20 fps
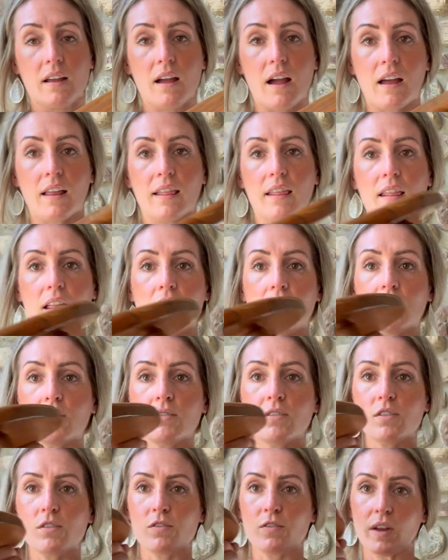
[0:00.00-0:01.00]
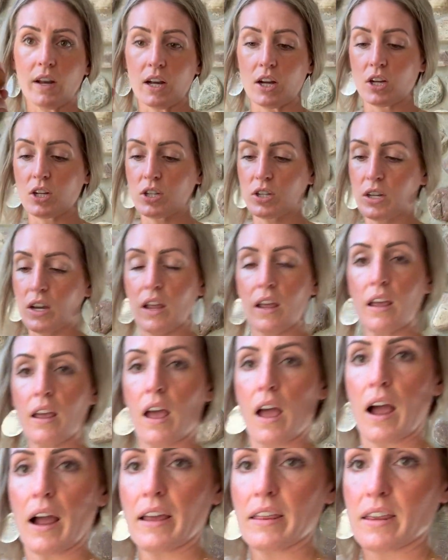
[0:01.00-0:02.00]
I love the finish.
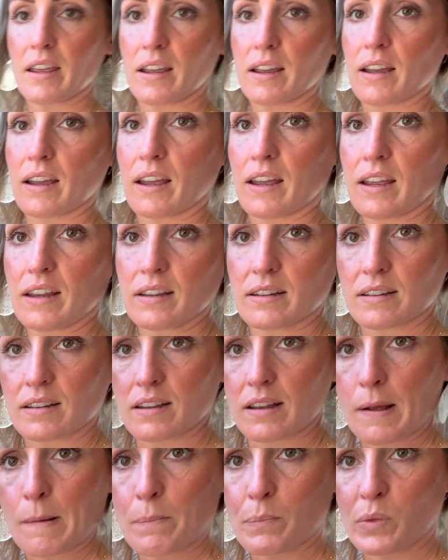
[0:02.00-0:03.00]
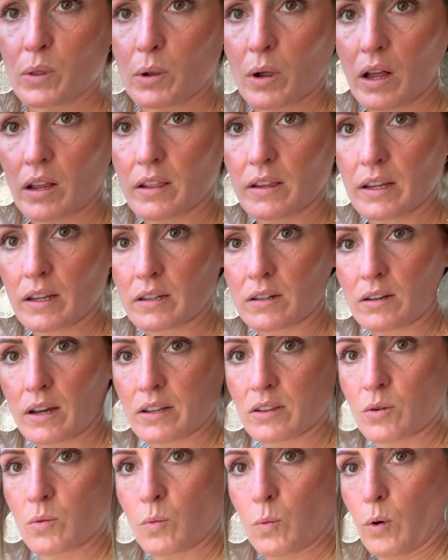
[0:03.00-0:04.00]
I think it's a little on
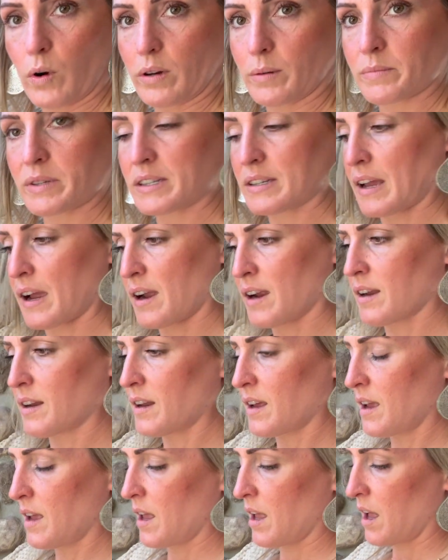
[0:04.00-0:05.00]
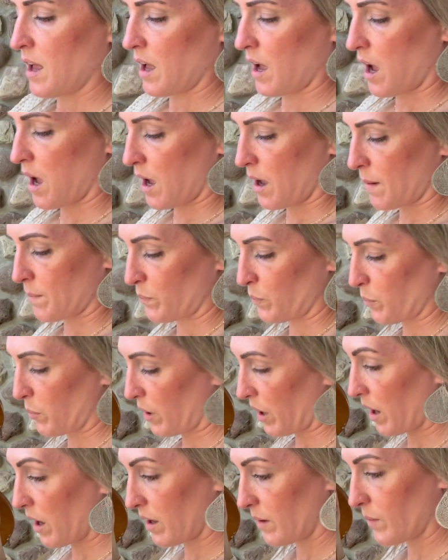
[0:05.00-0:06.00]
the warm side,
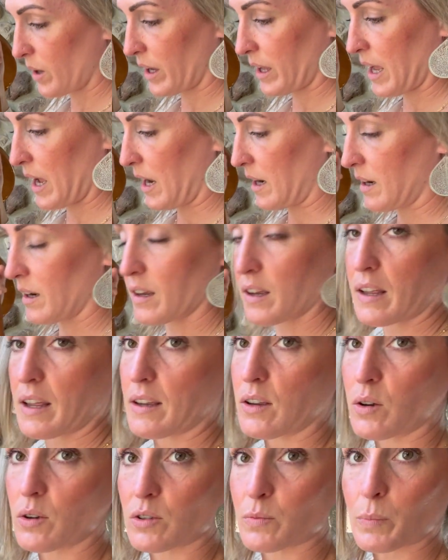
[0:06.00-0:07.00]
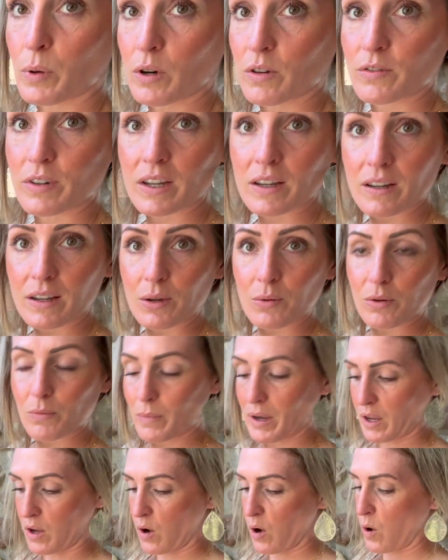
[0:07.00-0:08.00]
but again, it goes perfectly with
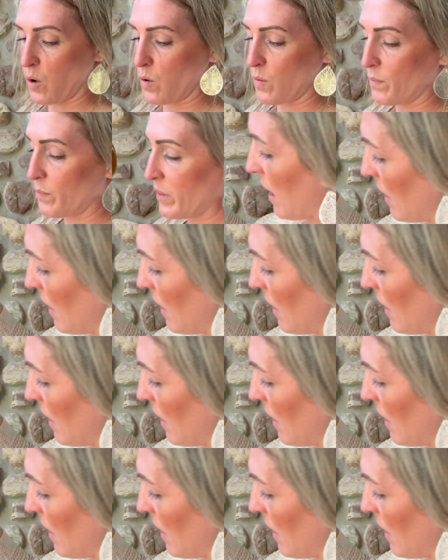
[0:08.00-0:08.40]
my home.